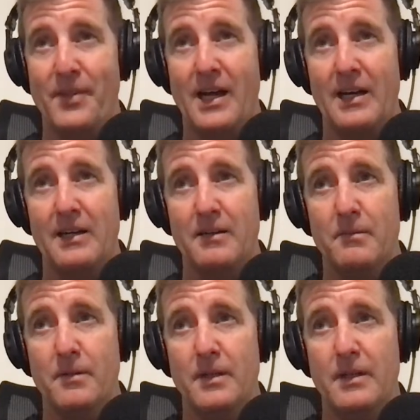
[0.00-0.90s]

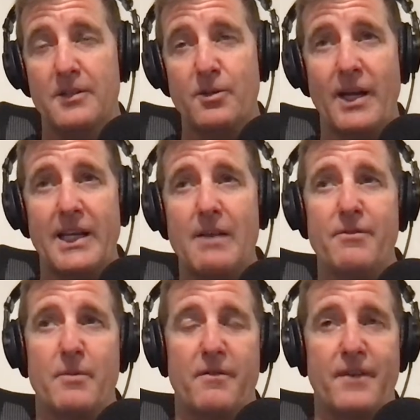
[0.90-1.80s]
And so I came
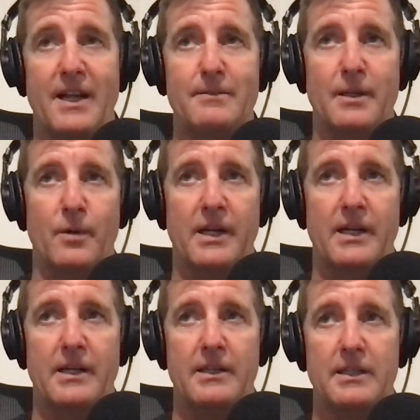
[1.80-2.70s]
from a family
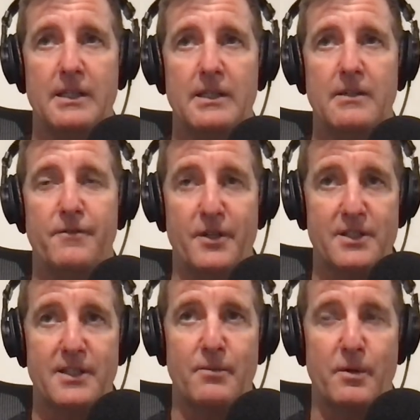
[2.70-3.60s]
where,
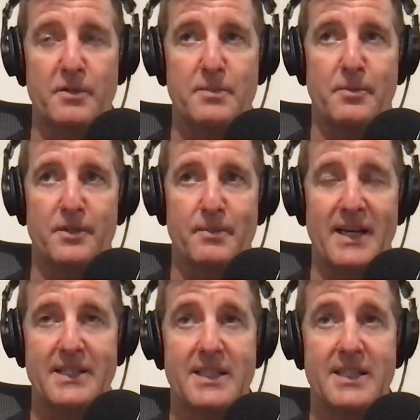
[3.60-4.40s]
firstly, we were sports mad.